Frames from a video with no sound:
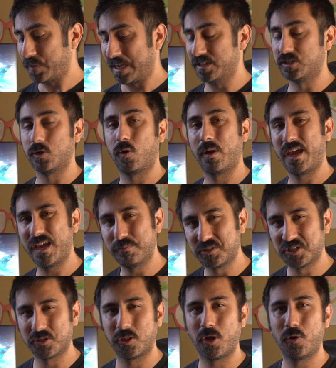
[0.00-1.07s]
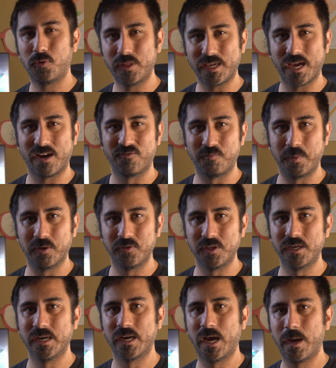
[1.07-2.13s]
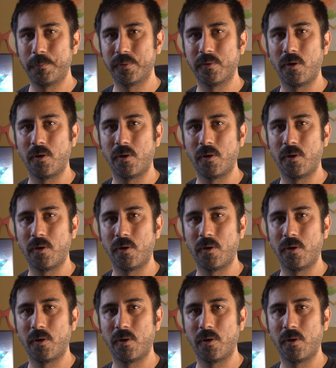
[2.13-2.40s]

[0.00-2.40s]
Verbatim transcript: And so I am slowly kind of building it up.